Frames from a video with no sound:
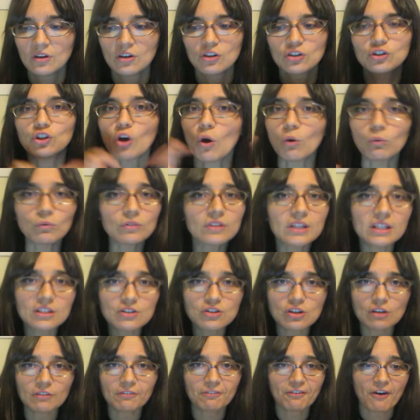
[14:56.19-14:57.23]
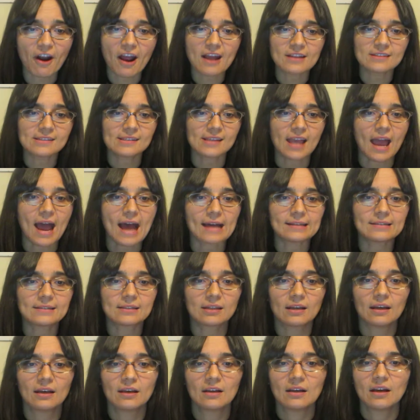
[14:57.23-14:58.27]
Don't ditch your friends yet.
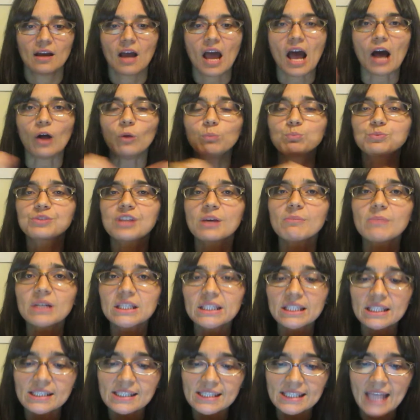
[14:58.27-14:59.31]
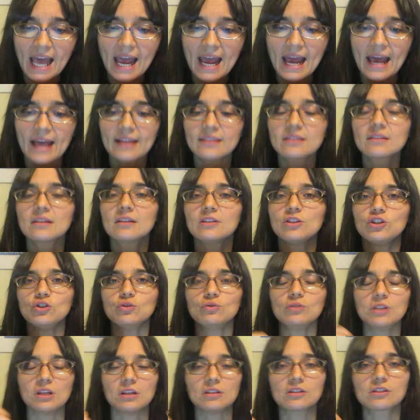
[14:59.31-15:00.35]
Help them understand that you
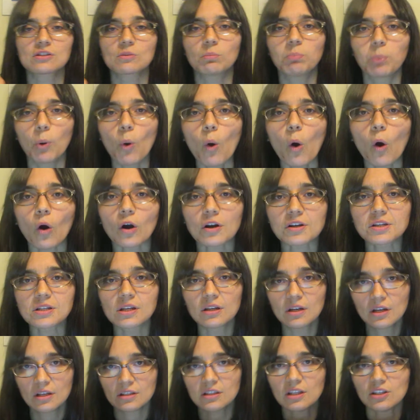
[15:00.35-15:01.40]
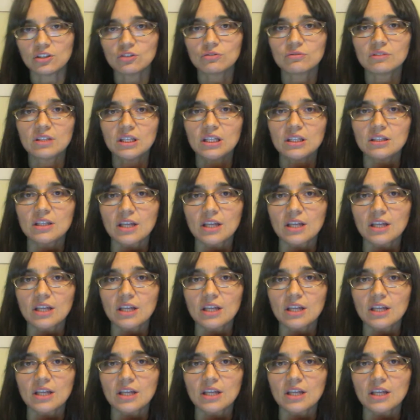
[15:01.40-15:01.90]
need support, then you need